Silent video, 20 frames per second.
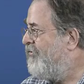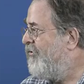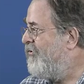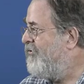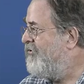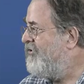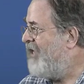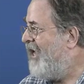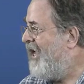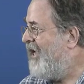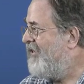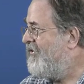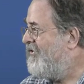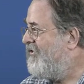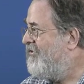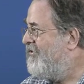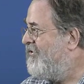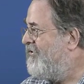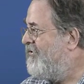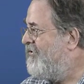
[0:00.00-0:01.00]
first
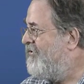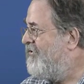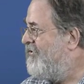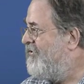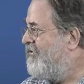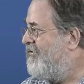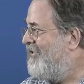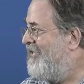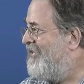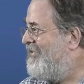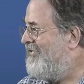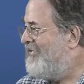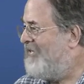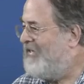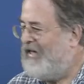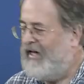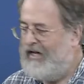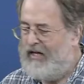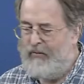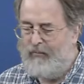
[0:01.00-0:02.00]
axis,
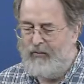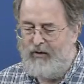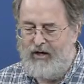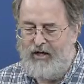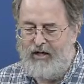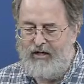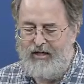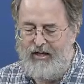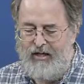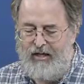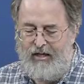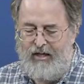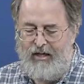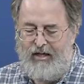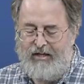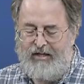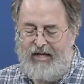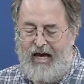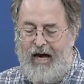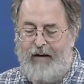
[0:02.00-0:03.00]
CCA1,
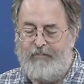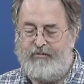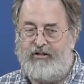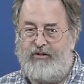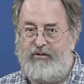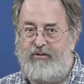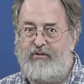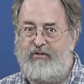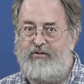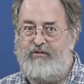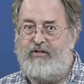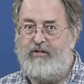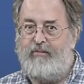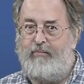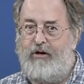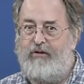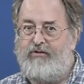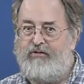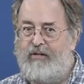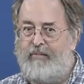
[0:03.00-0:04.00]
captures the
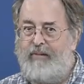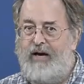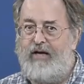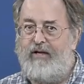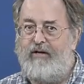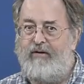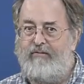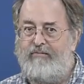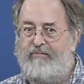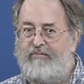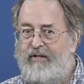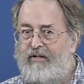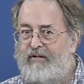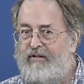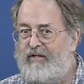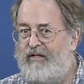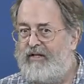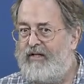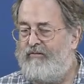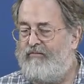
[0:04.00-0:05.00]
most amount of
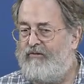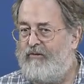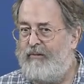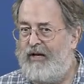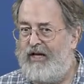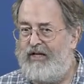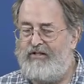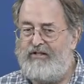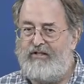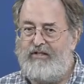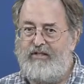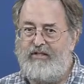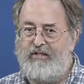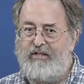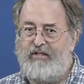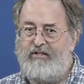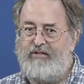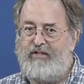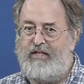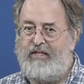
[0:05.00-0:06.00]
information
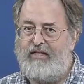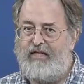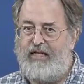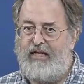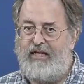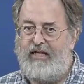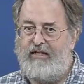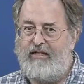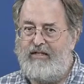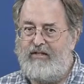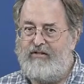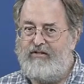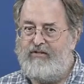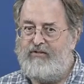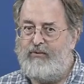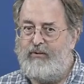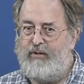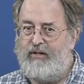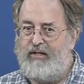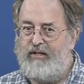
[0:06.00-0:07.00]
that's contained in the
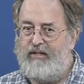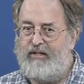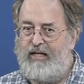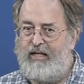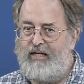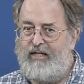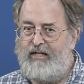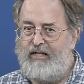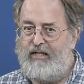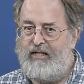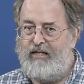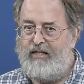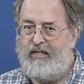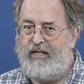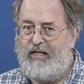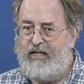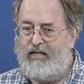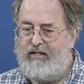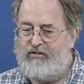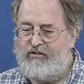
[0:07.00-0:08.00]
soil data
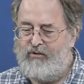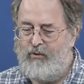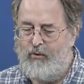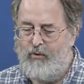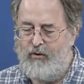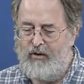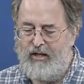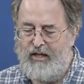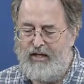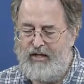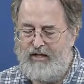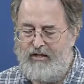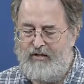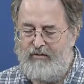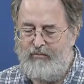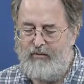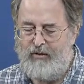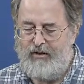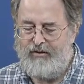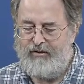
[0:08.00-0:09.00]
that is
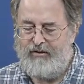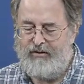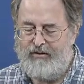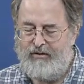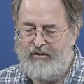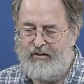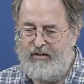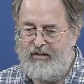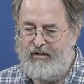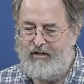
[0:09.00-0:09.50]
correlated with